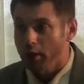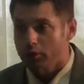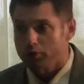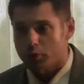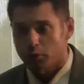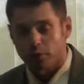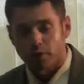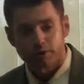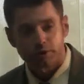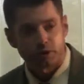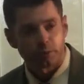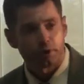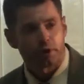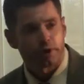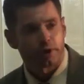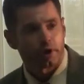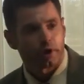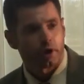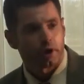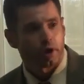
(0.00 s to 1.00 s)
So it looks a little
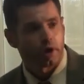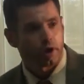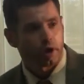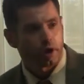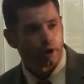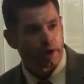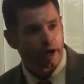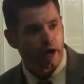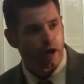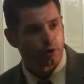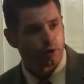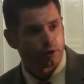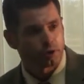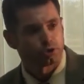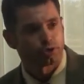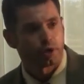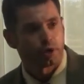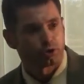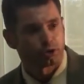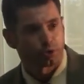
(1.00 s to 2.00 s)
bit like a county
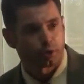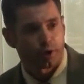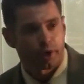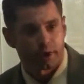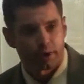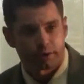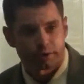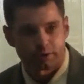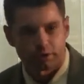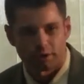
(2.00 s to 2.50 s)
judge race,